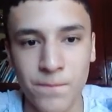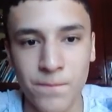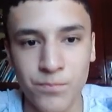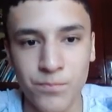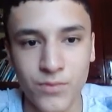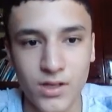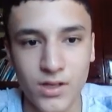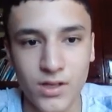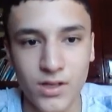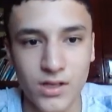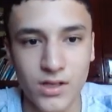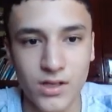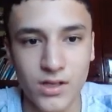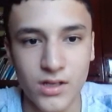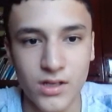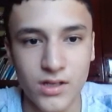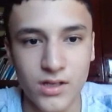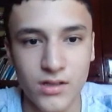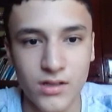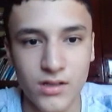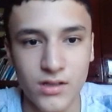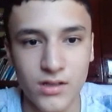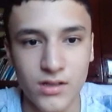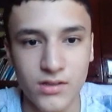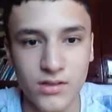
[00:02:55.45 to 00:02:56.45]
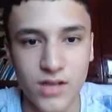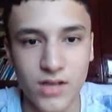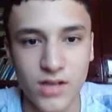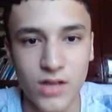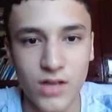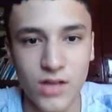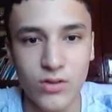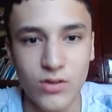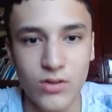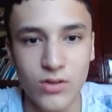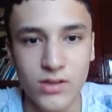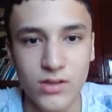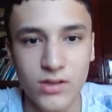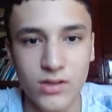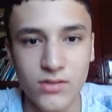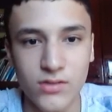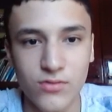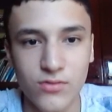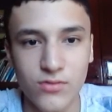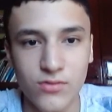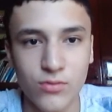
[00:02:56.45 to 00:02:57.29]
This calculating volume